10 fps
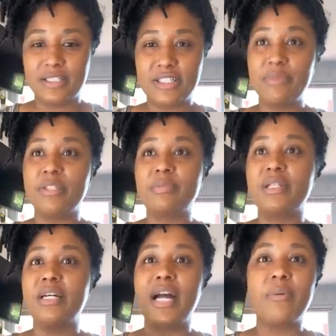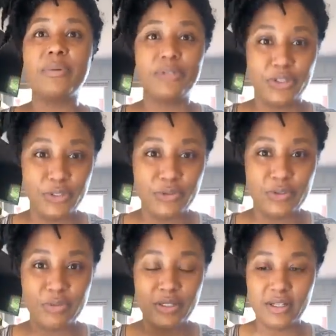Shameless plug. I wrote a
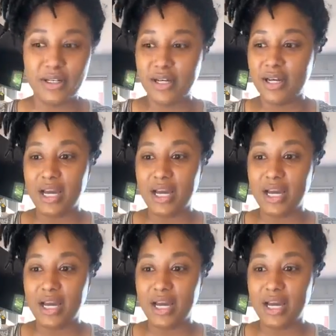children's book